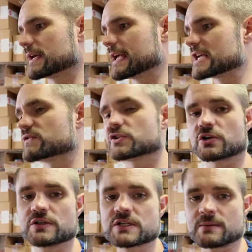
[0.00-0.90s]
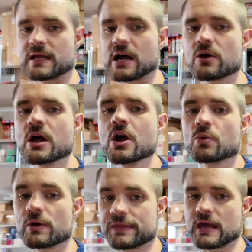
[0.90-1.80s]
like, Edge of Eternity's coming out
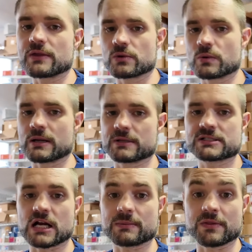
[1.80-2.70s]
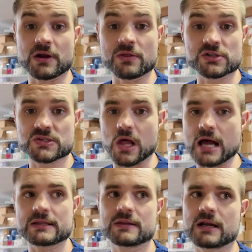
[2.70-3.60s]
with the other, what I'm going to talk about, their other
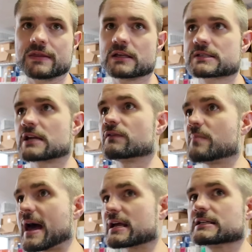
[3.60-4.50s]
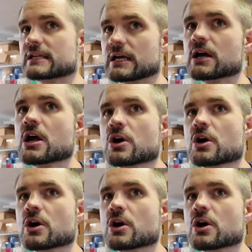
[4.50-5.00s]
slot that I think is kind of a bad idea,